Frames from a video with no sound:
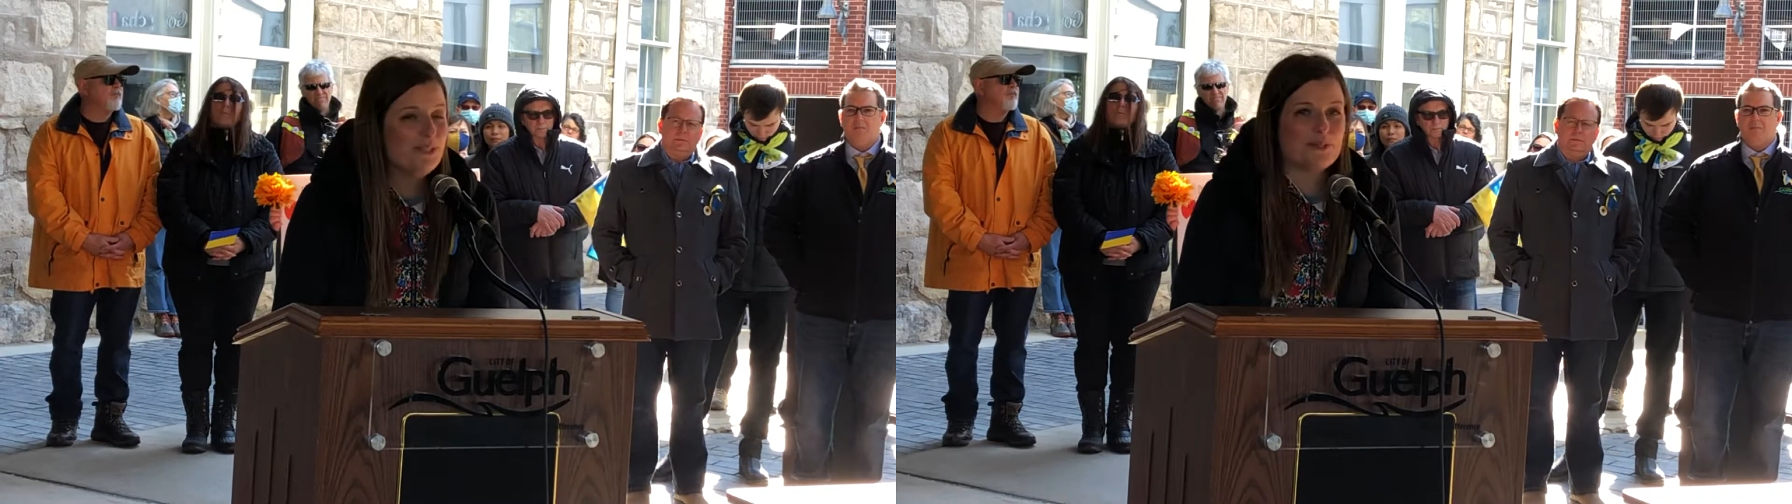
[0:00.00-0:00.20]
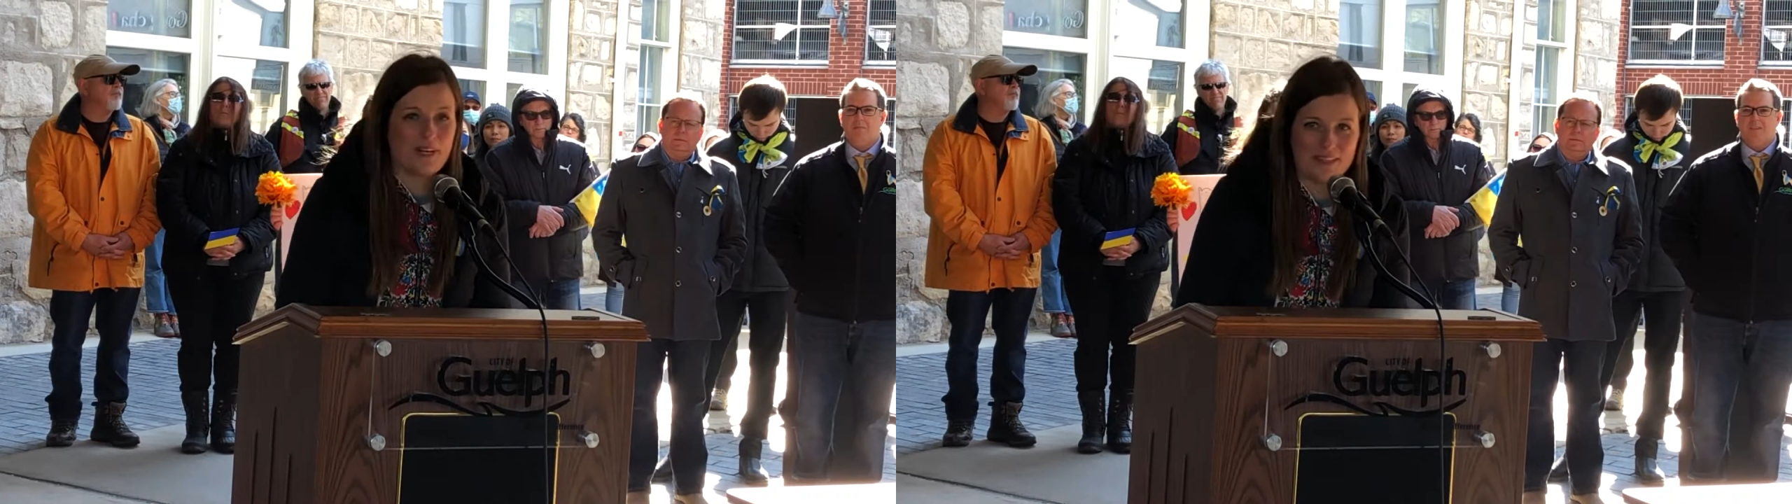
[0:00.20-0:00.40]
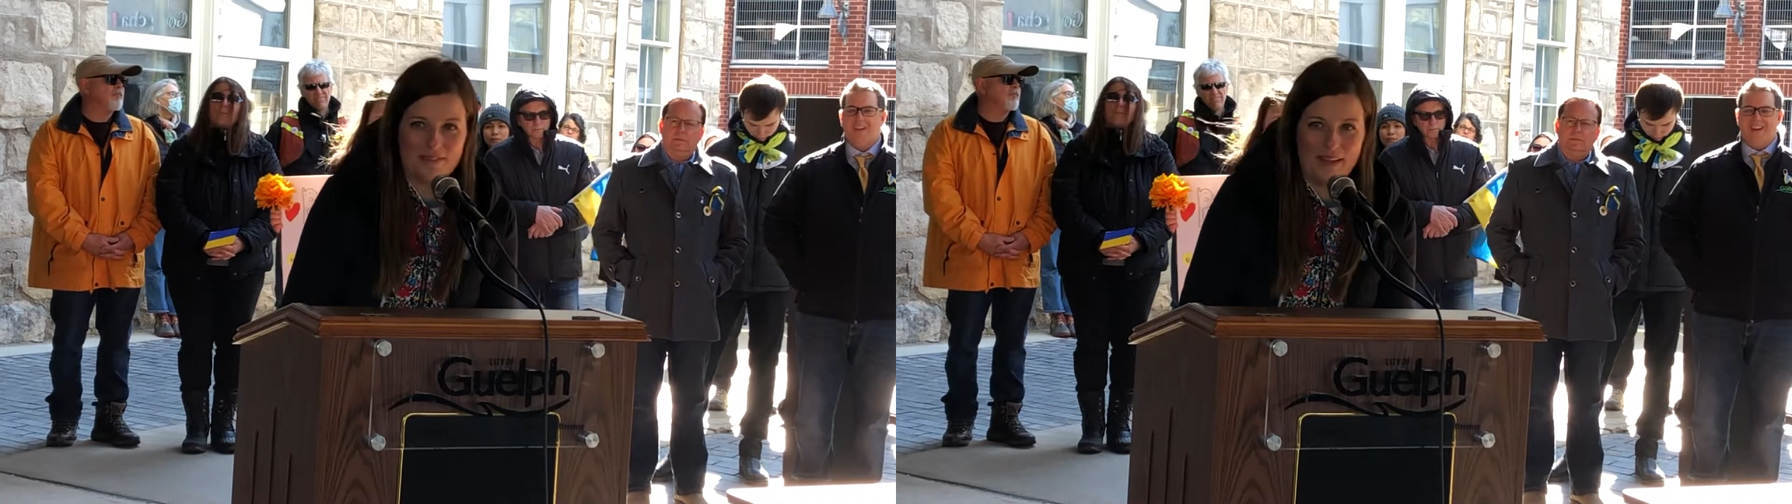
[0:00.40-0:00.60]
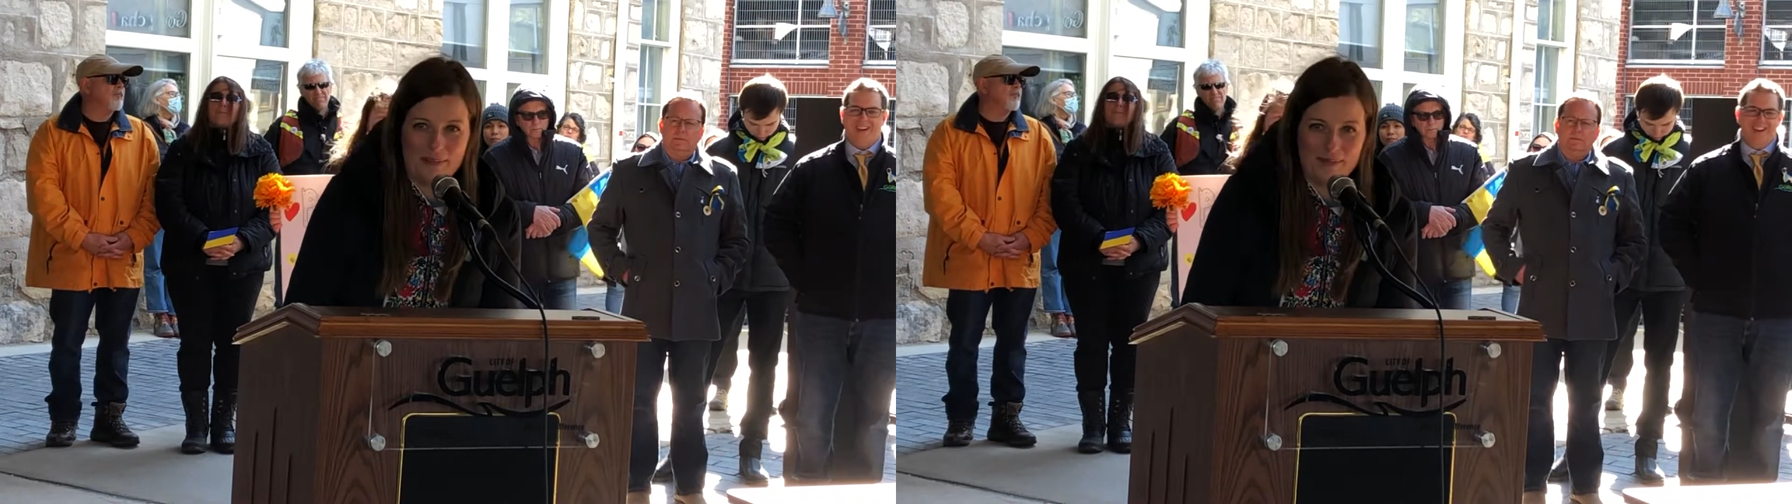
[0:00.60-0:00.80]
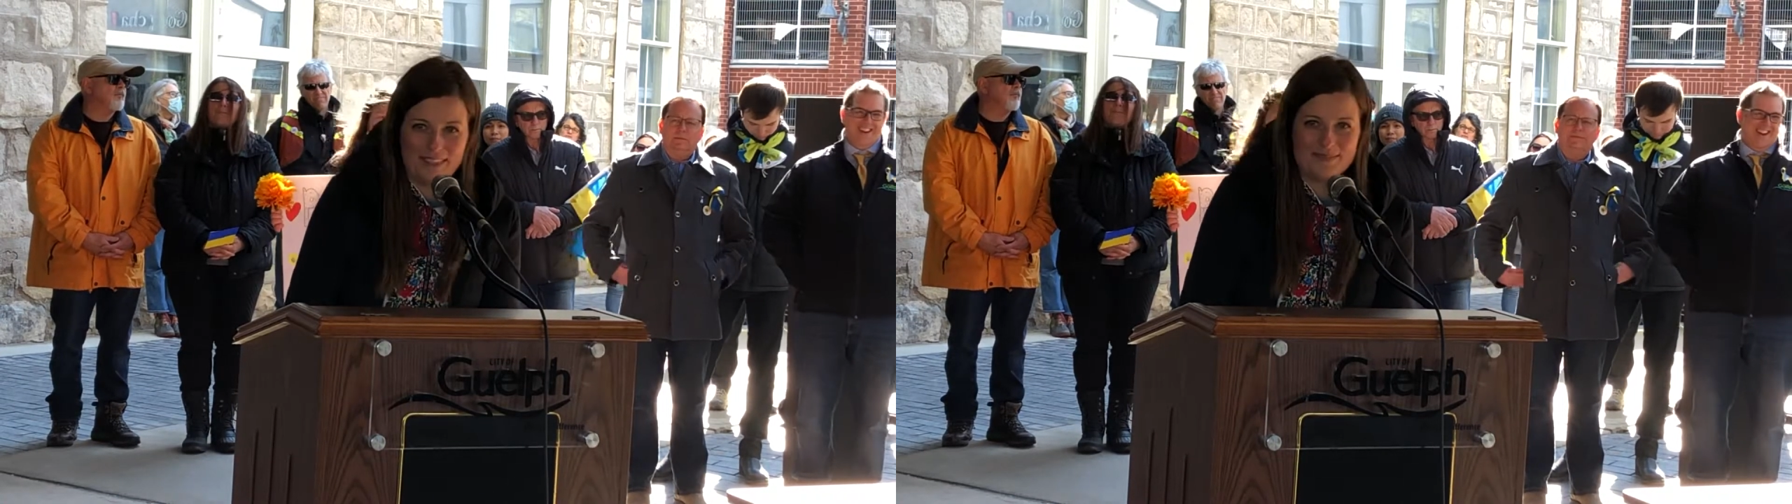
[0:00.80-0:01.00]
Ukrainian
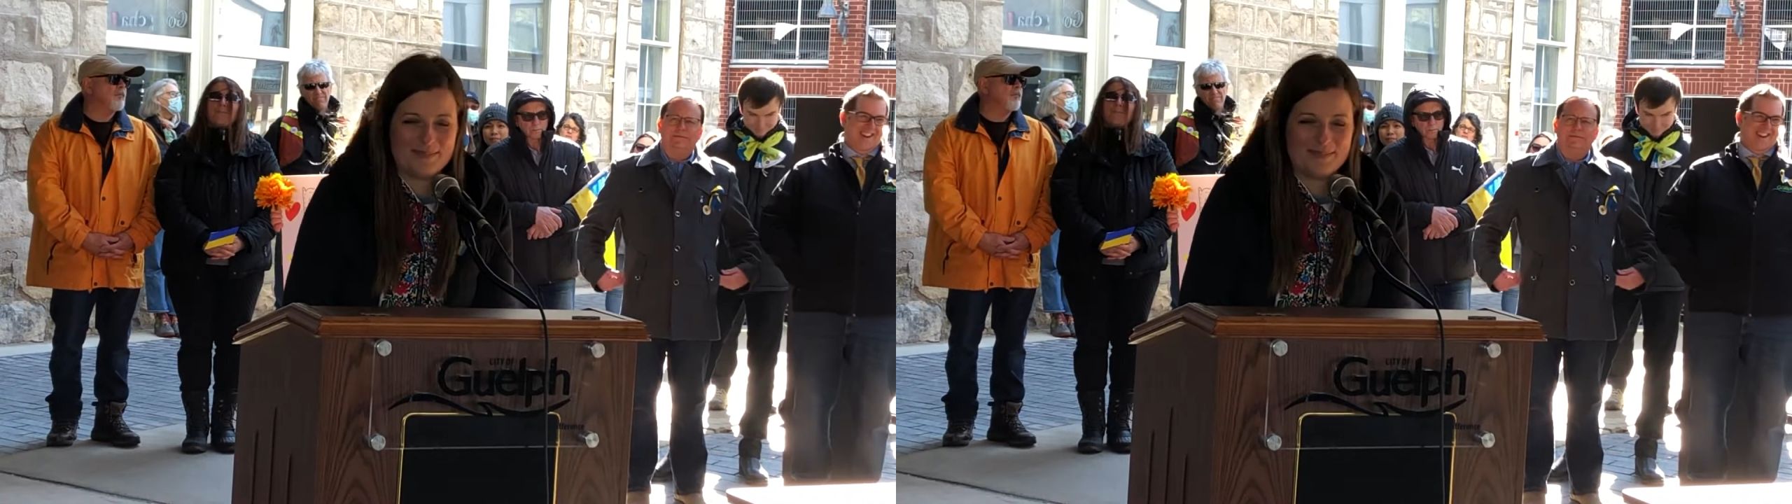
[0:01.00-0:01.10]
family.